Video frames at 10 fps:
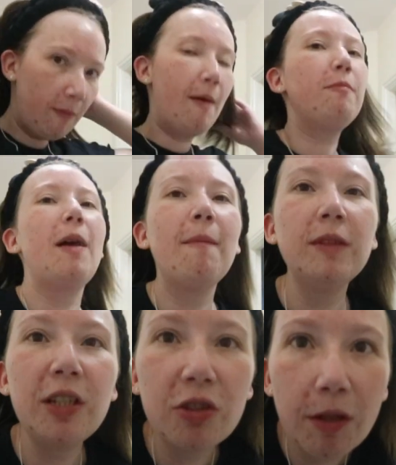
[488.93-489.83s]
I'm, not, I'm
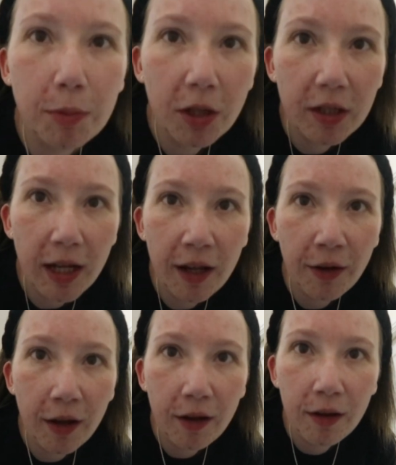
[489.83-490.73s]
literally blurred, aren't
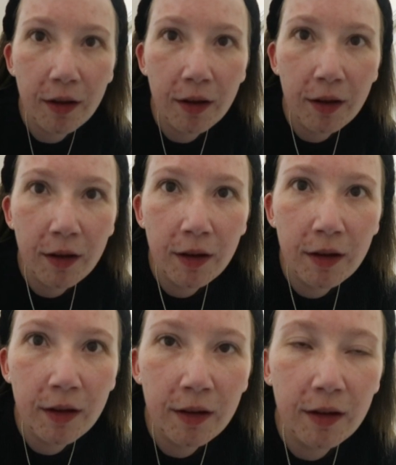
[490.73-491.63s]
I? I
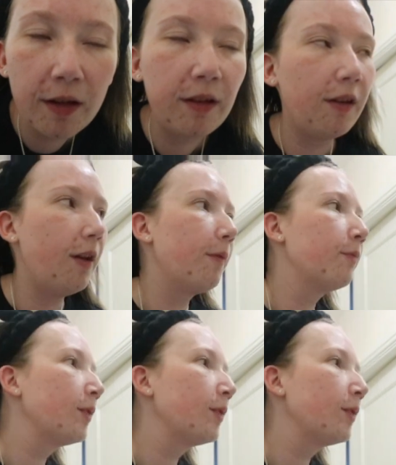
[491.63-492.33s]
don't know.